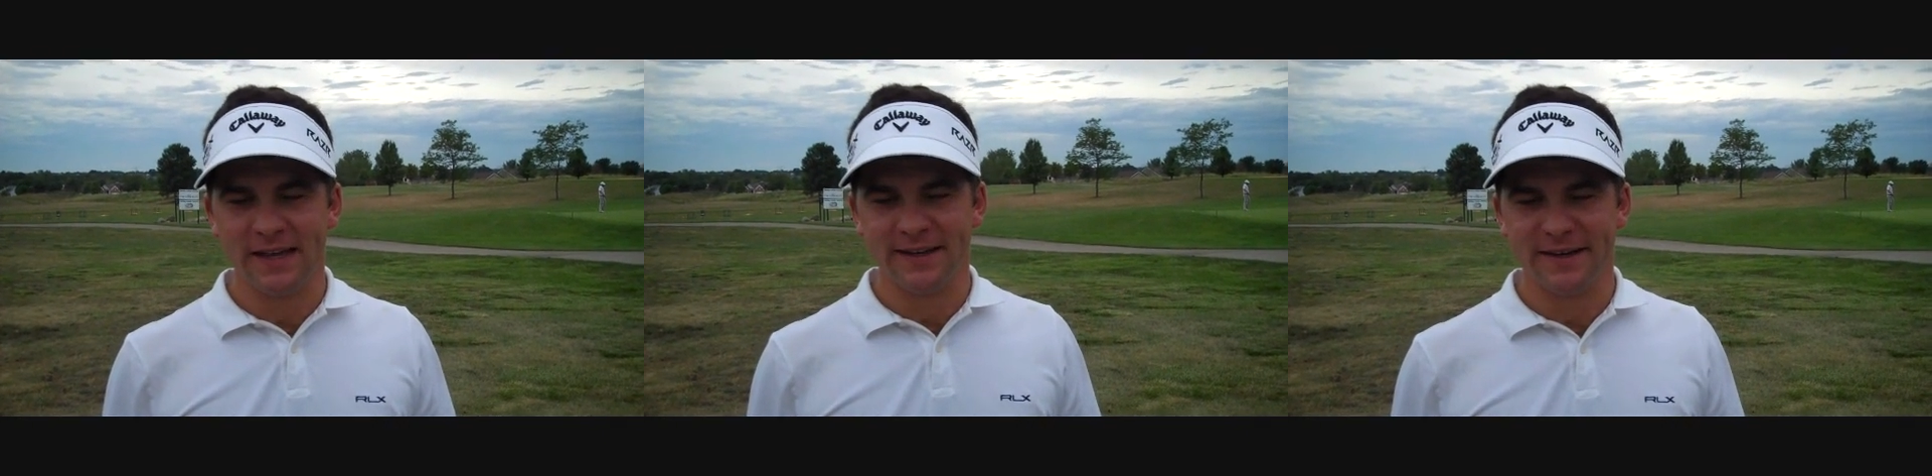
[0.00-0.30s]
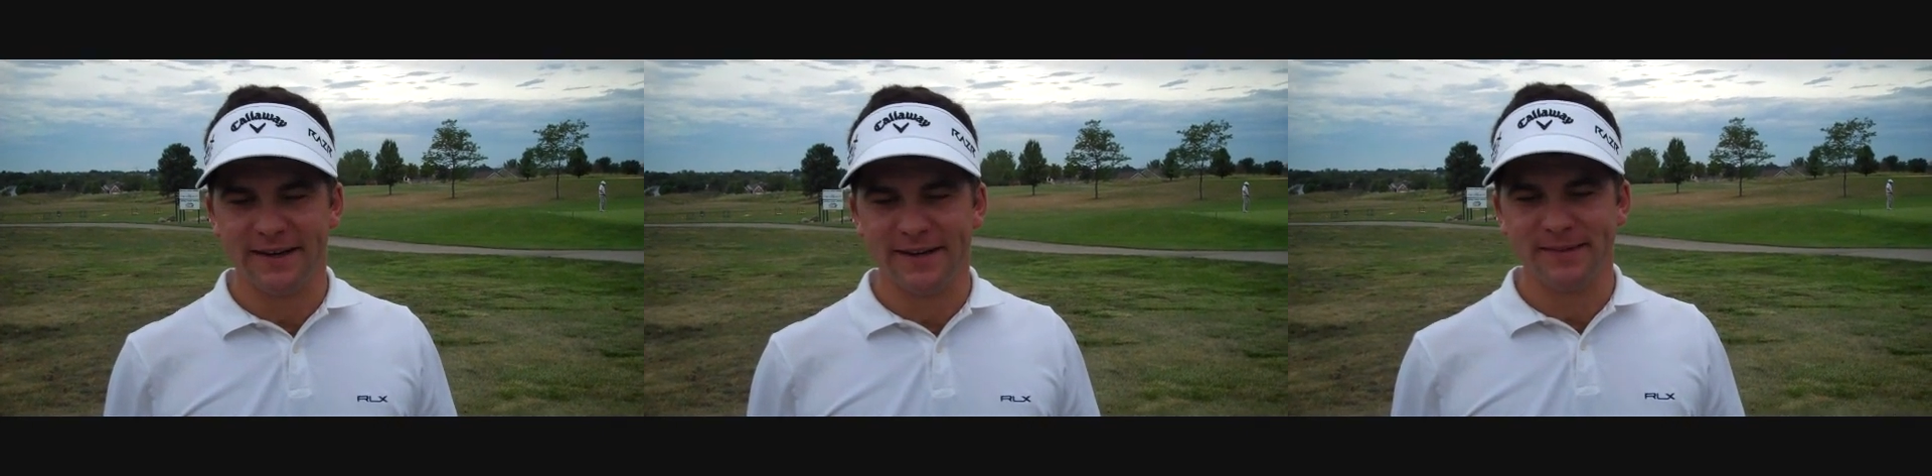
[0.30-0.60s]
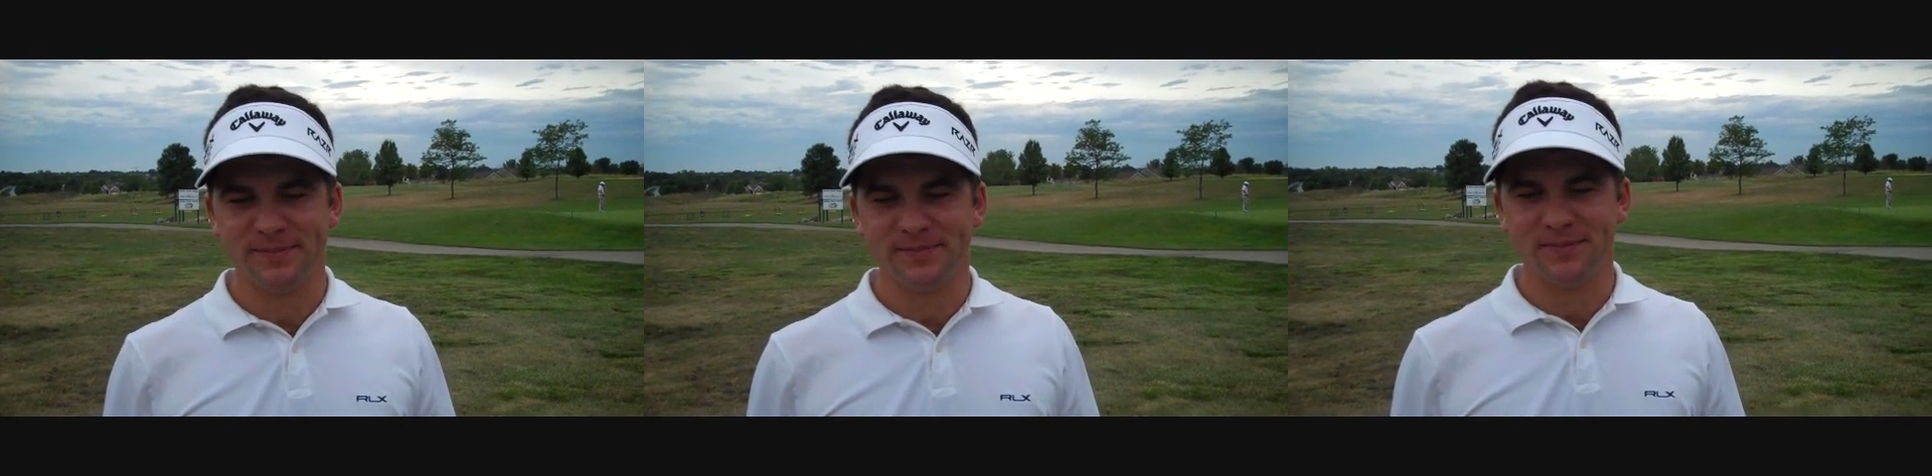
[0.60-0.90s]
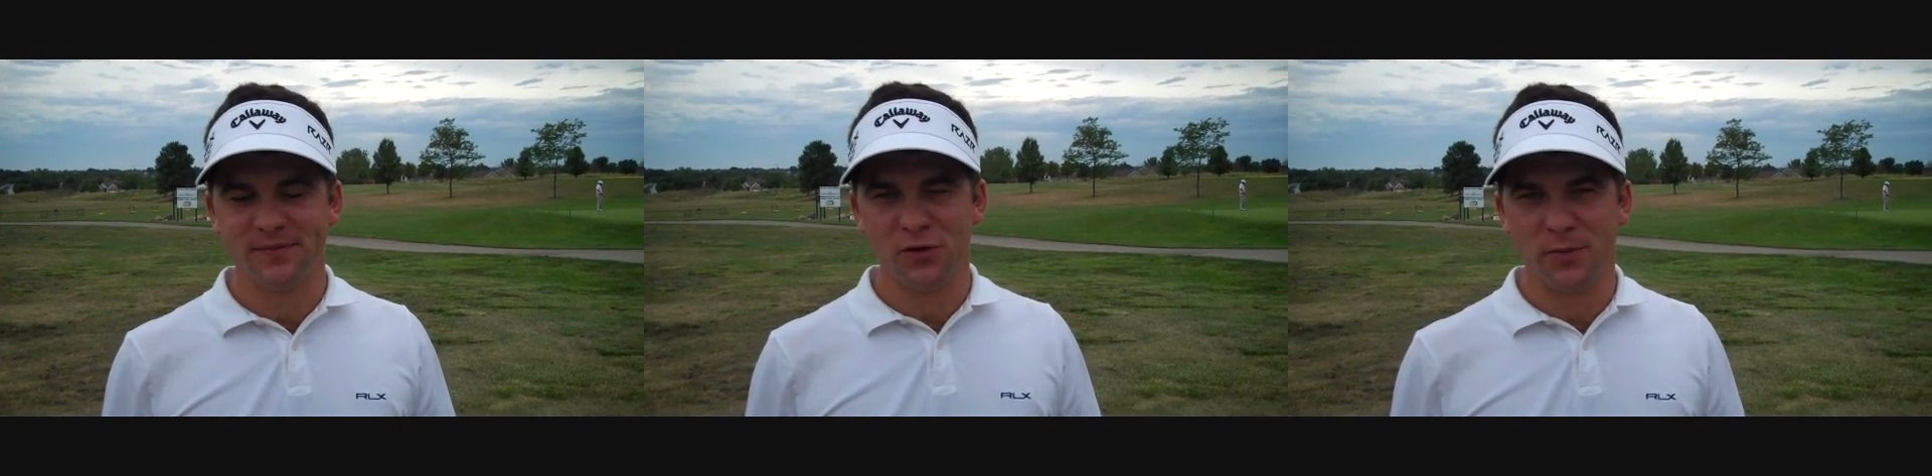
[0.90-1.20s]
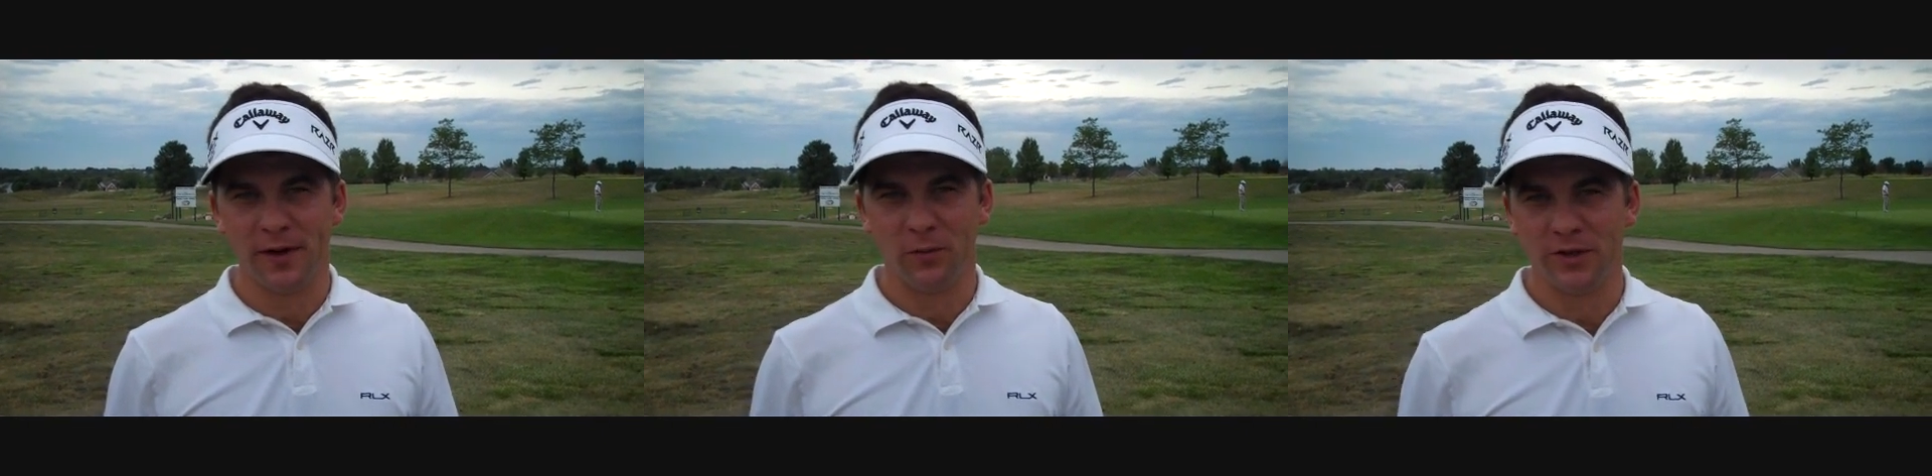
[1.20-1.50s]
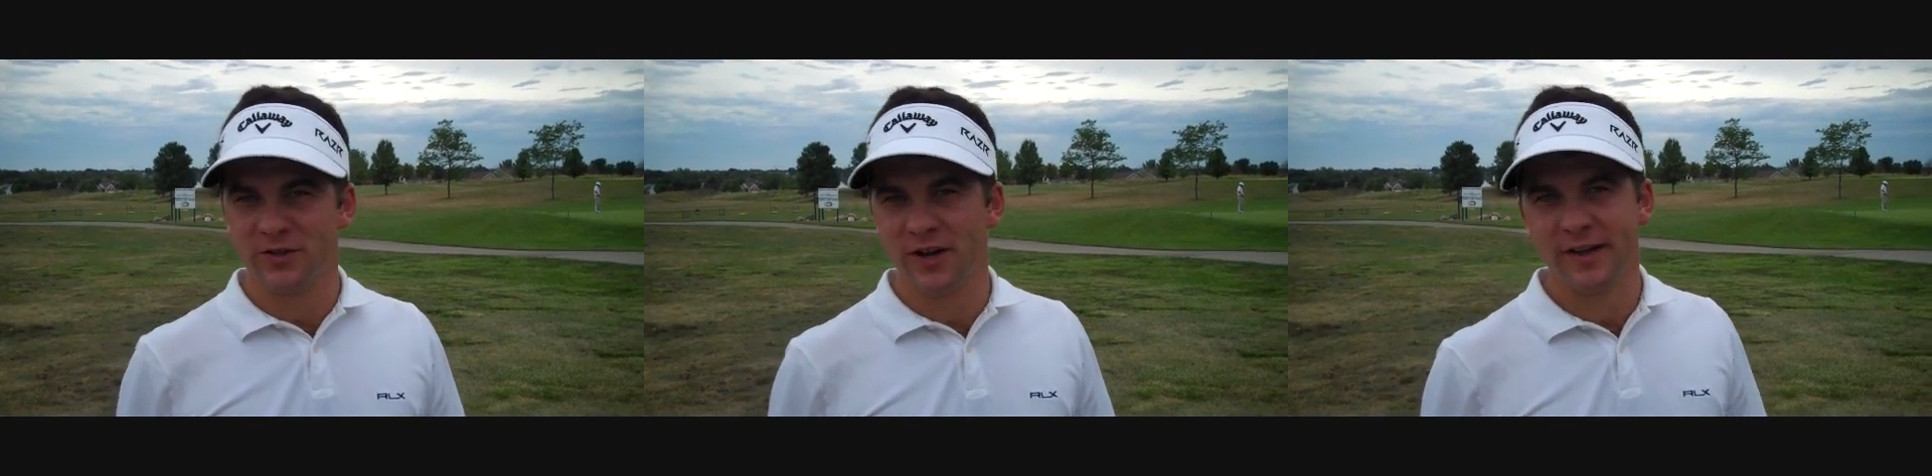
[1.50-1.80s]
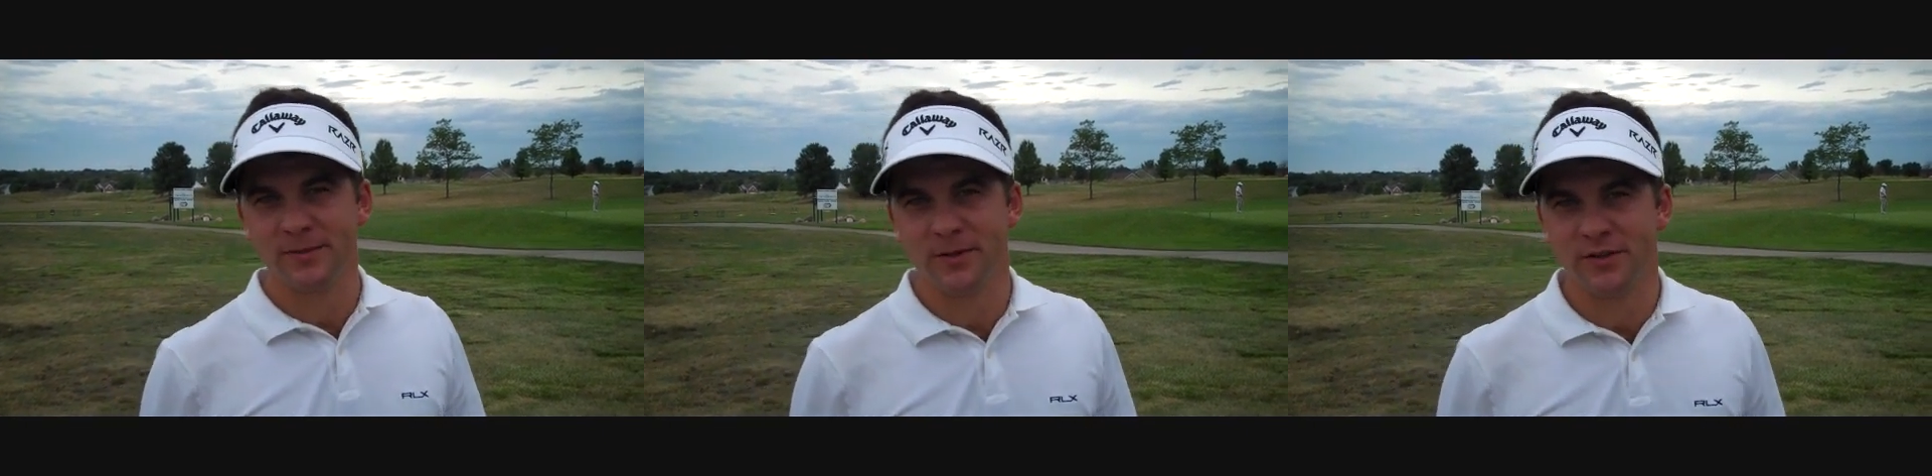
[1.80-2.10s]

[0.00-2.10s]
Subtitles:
and a few bad wedge shots,